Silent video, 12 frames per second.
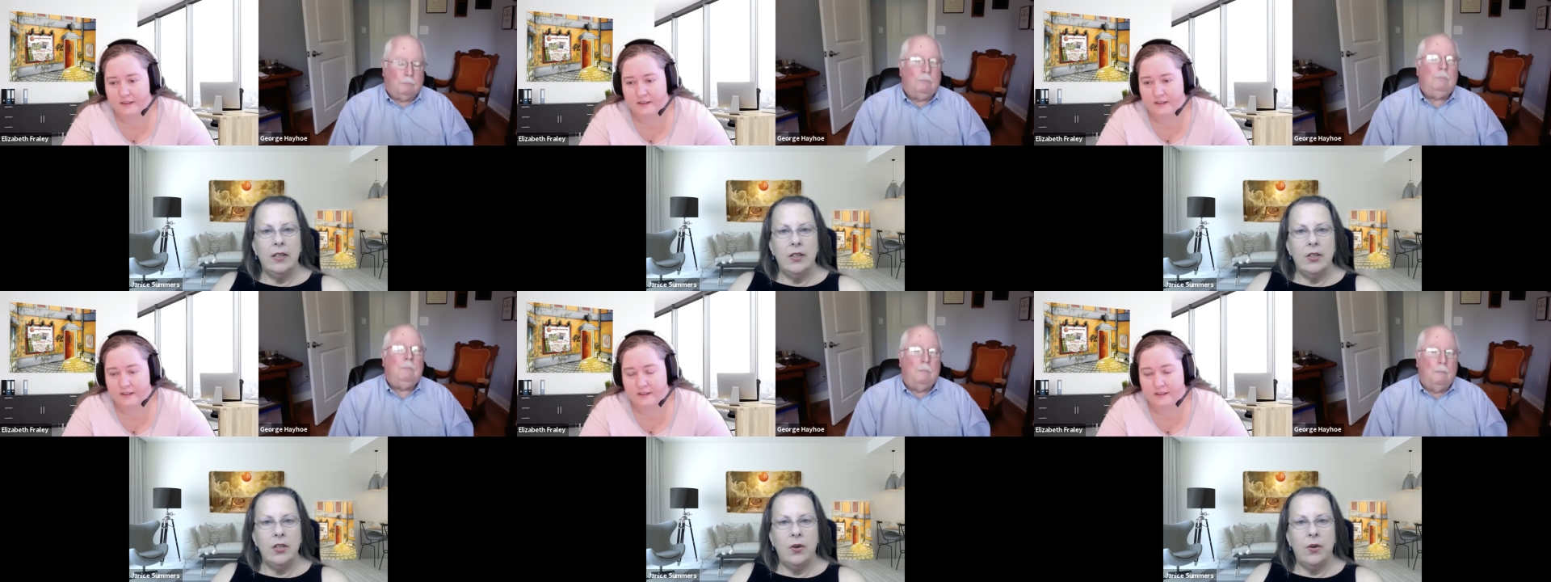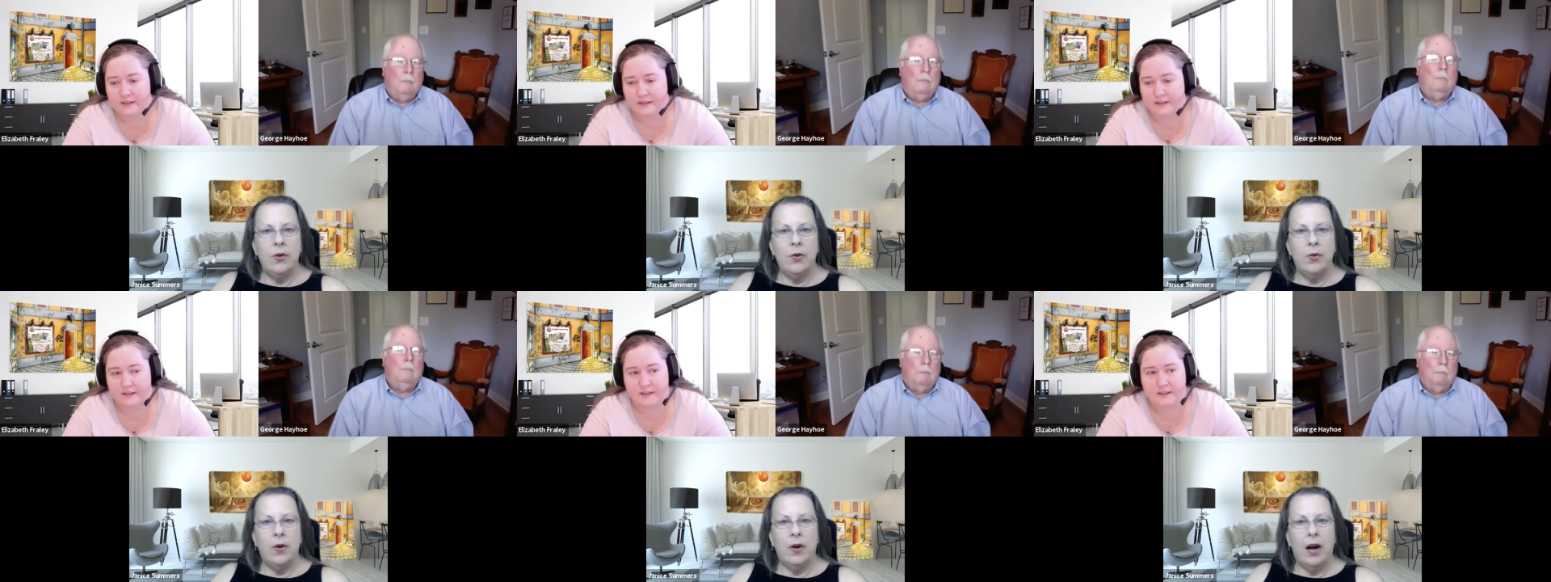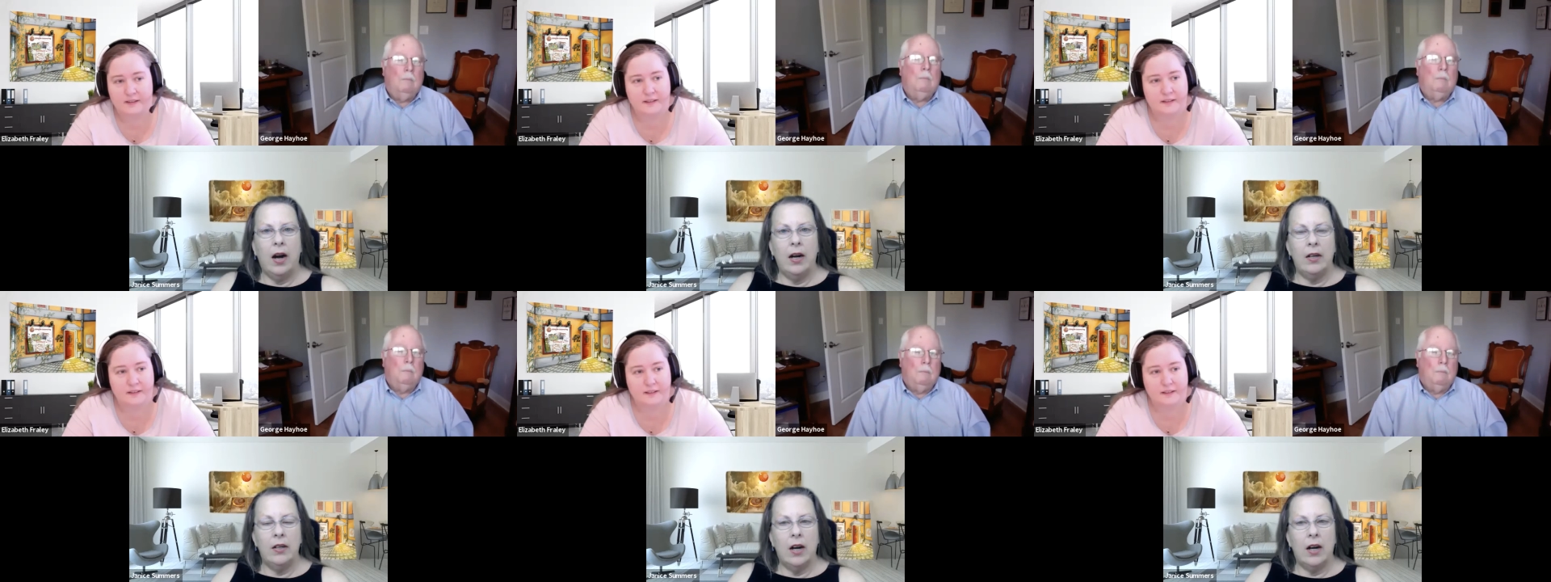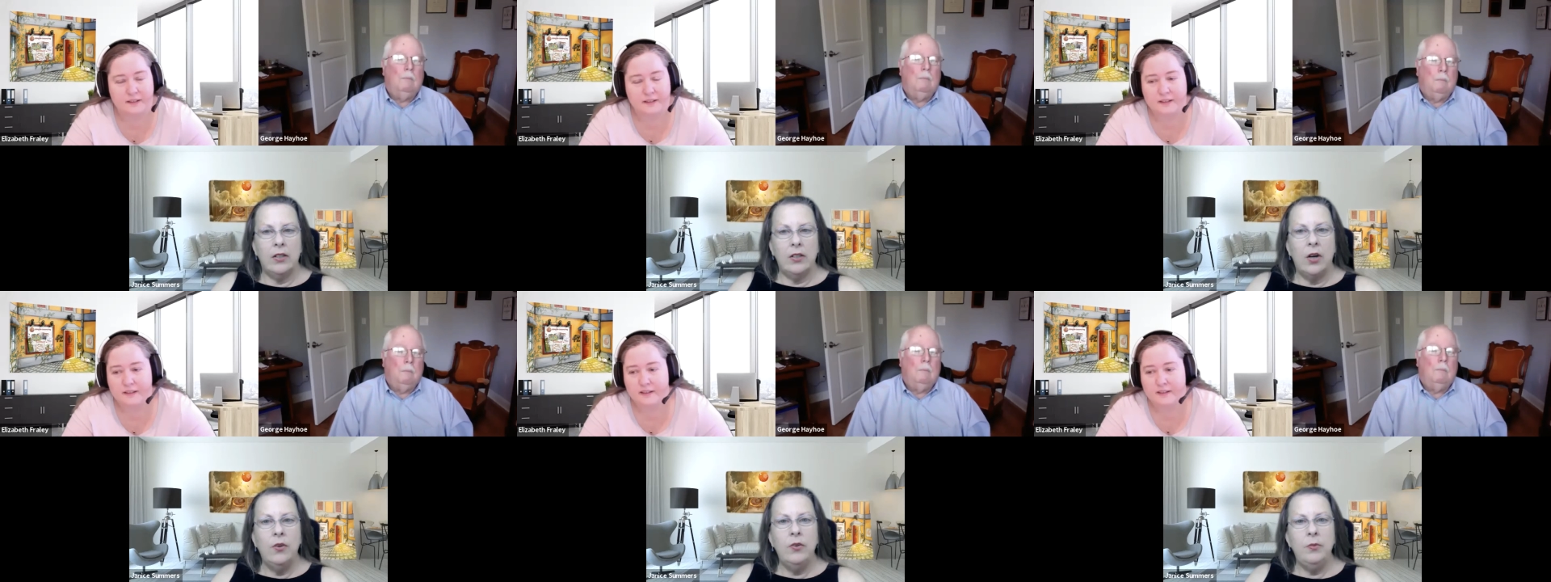Speaker 1: So our our
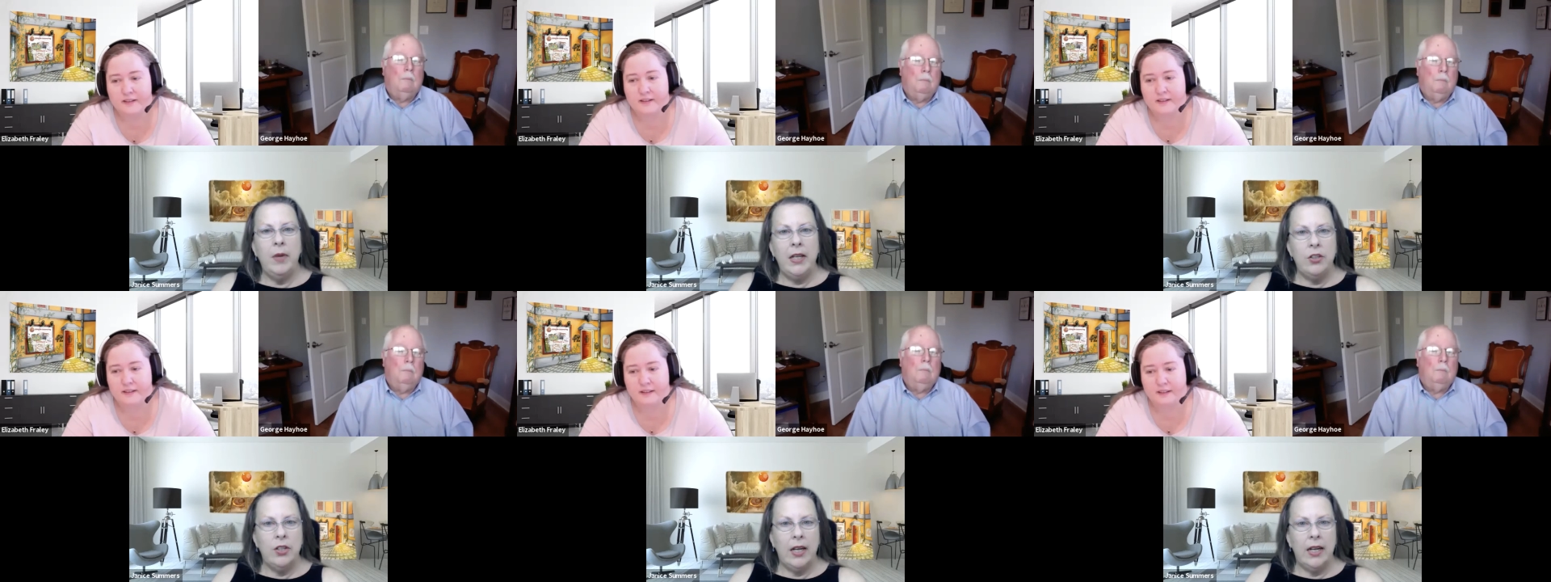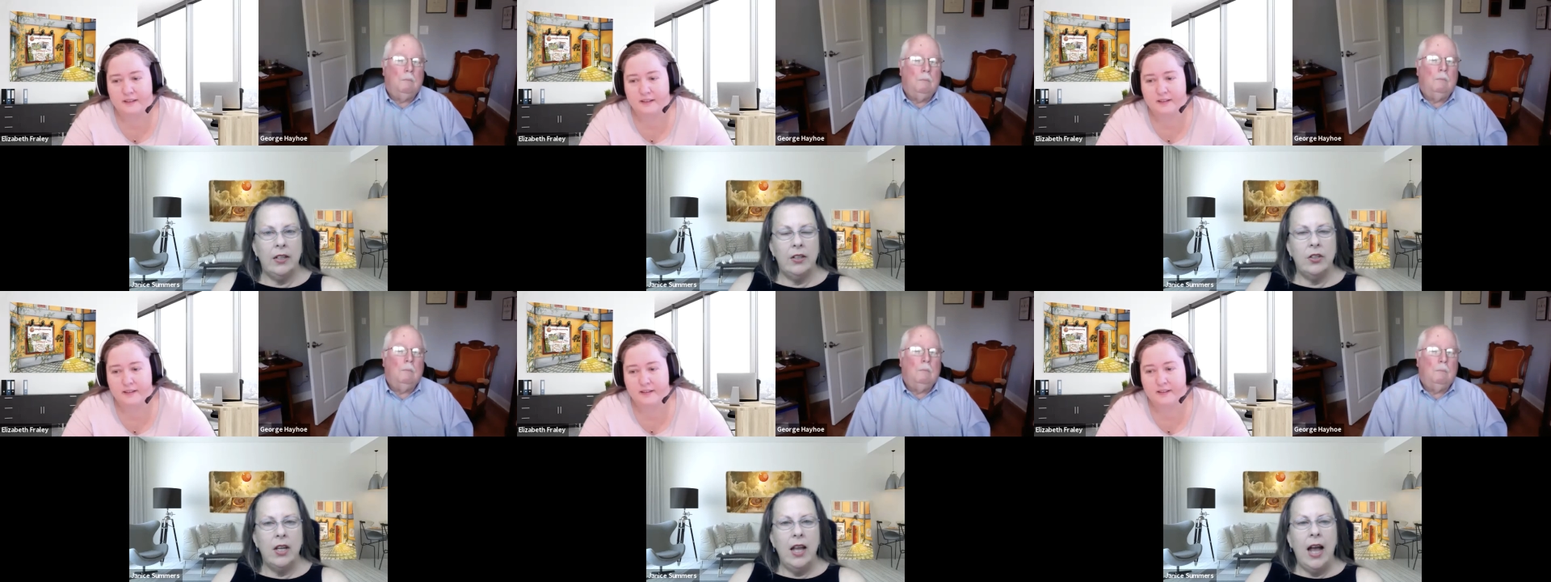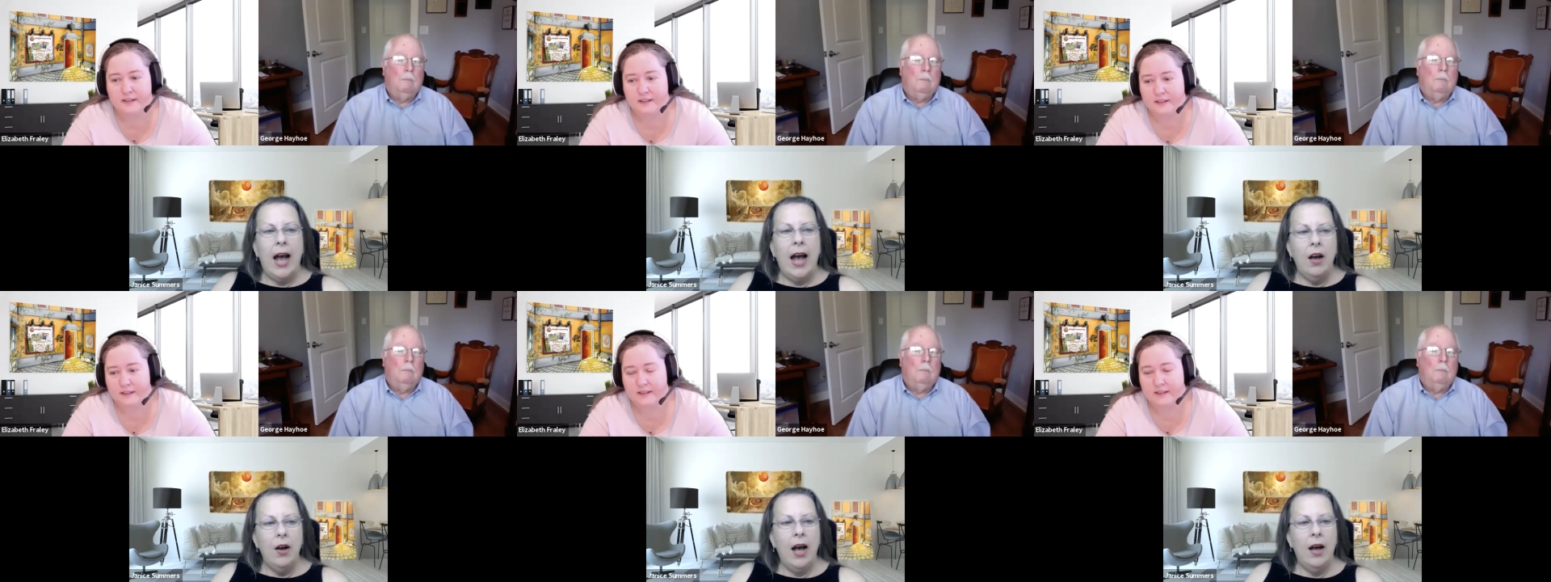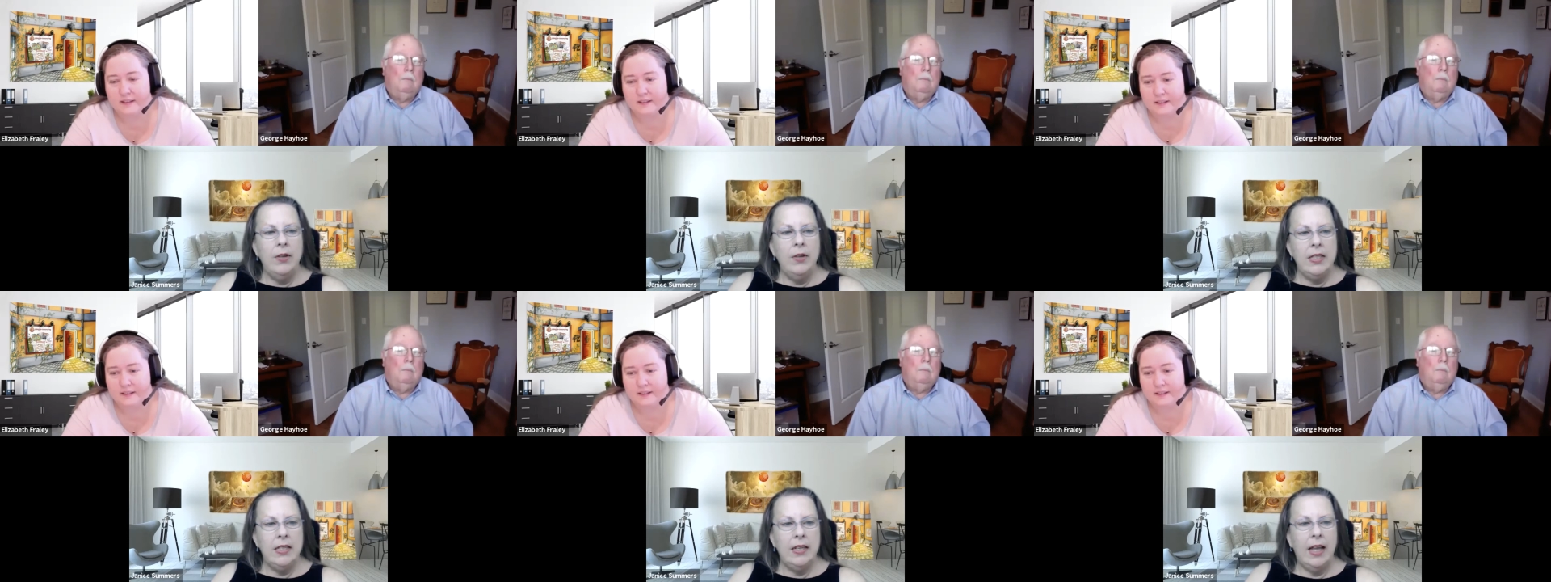tone may change. How how
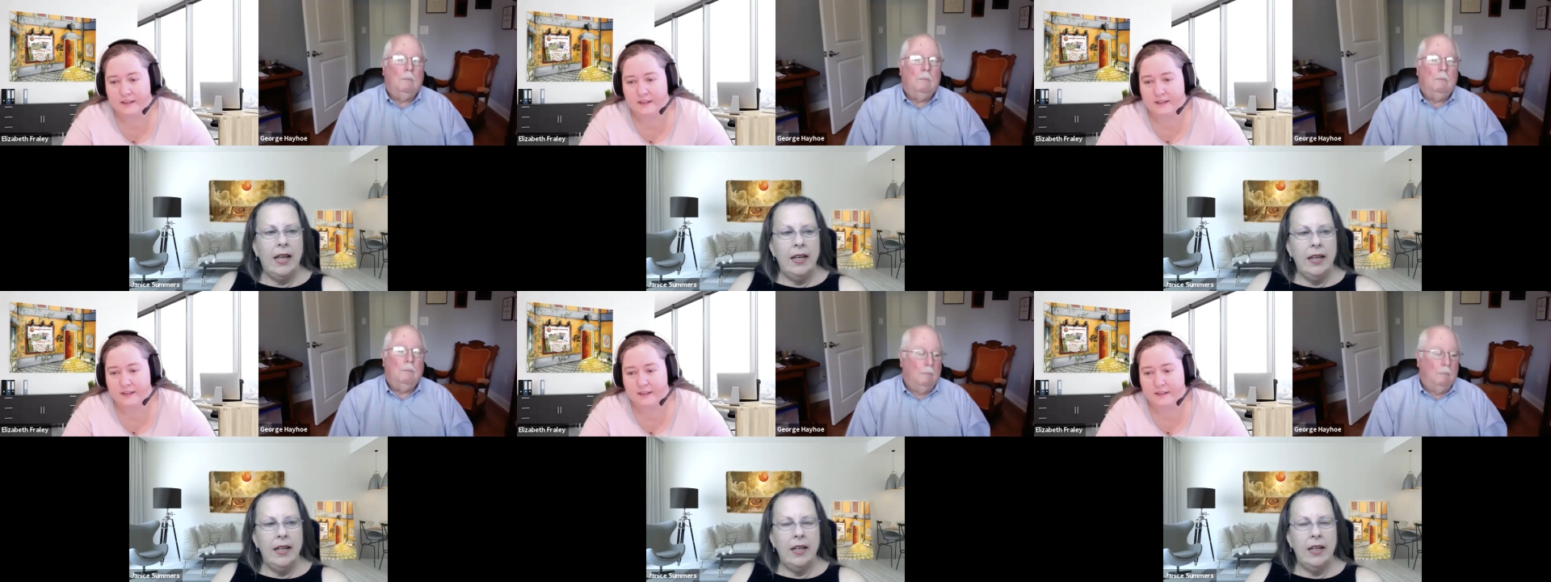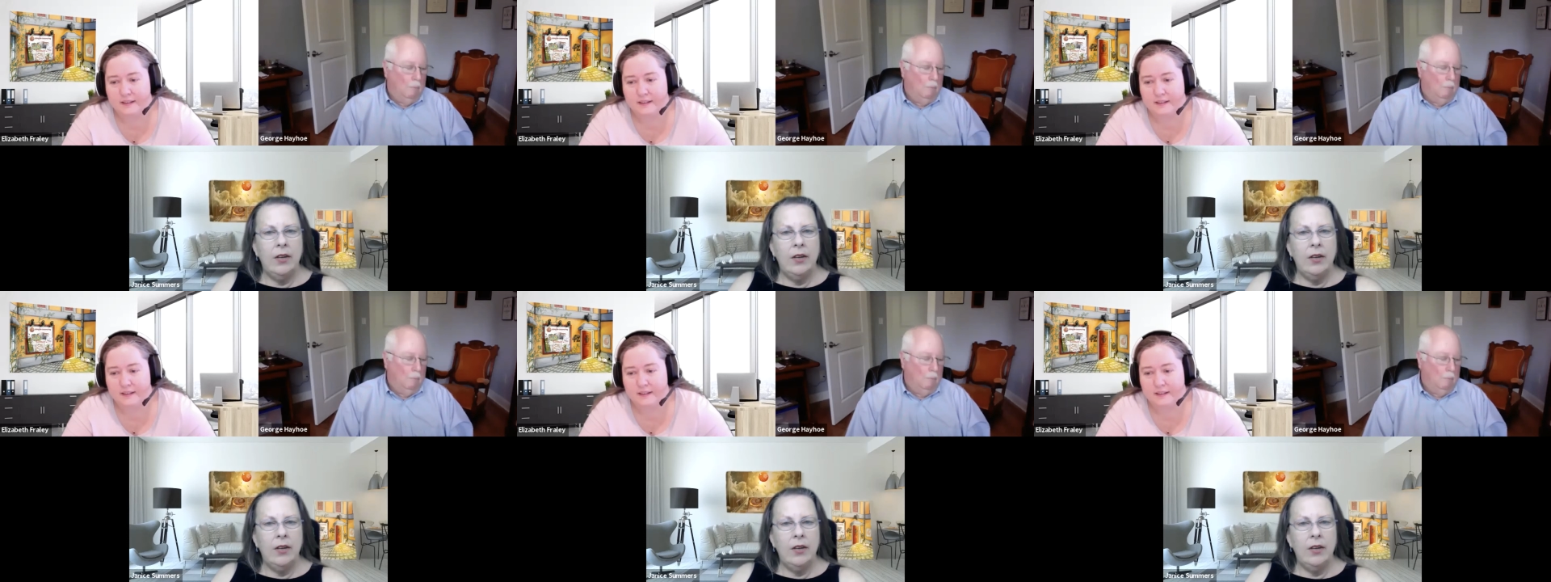is it editing